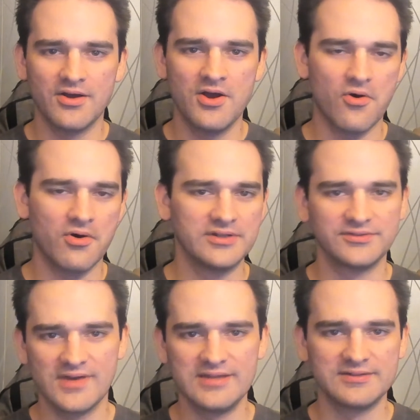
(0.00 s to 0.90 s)
on its
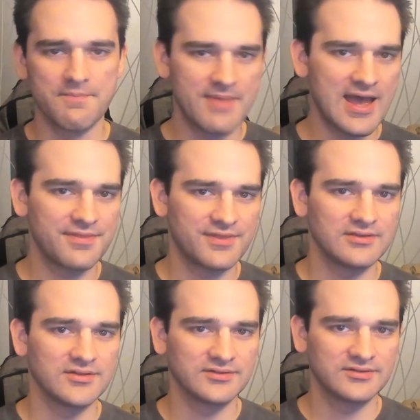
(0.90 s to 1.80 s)
face a bad
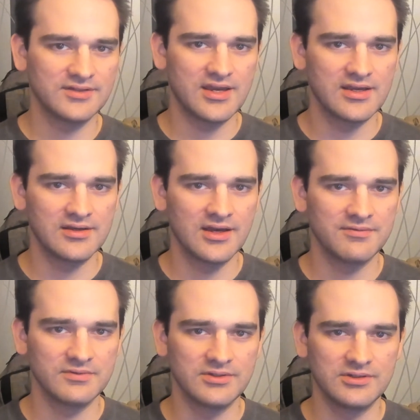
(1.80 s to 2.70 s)
thing to say.
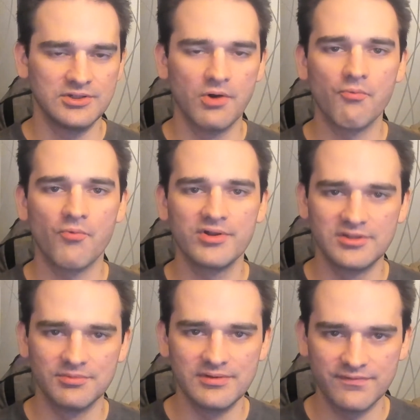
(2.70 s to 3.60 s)
You don't want
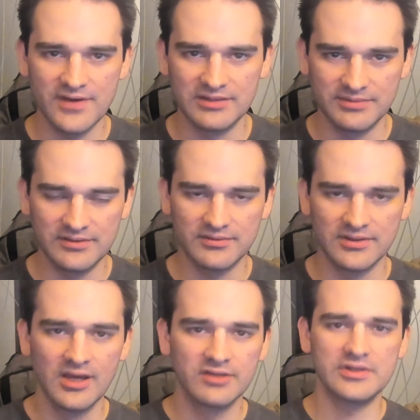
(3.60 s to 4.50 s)
to be fake.
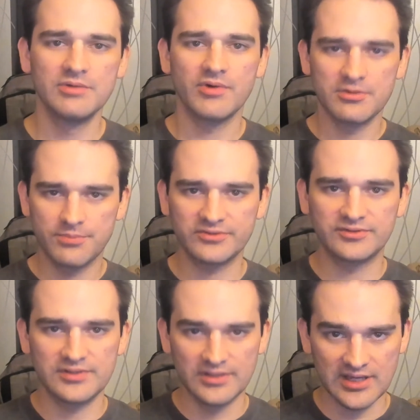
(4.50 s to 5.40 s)
So anyone who
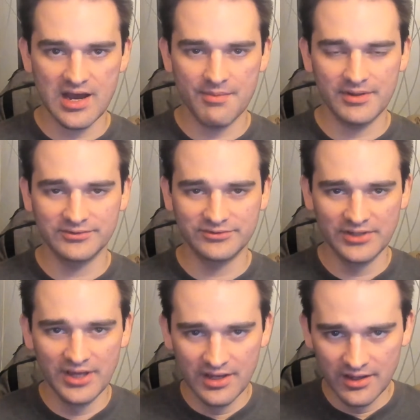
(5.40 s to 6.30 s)
puts in the comments,
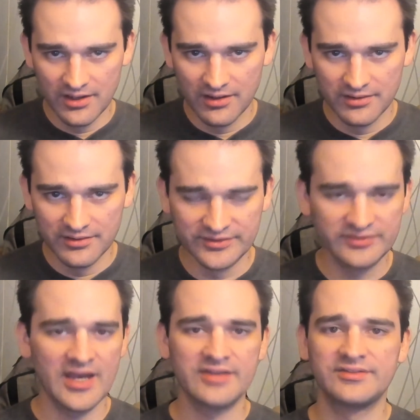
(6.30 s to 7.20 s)
is this
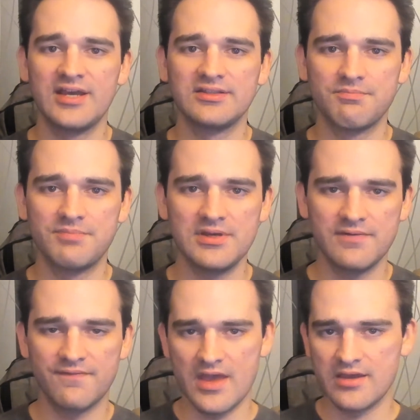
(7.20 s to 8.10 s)
guy saying to be
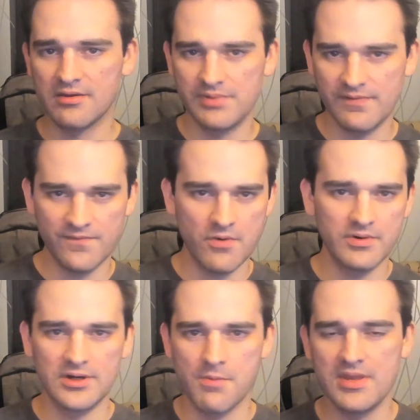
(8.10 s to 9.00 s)
fake or be
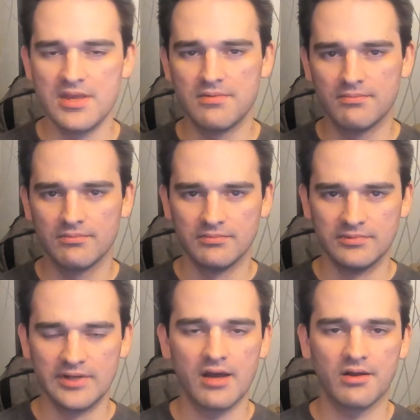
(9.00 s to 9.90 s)
phony or be
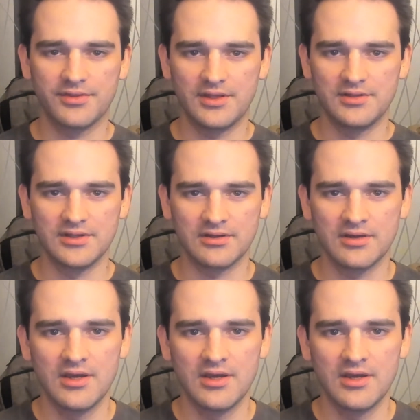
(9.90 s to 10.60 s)
not authentic?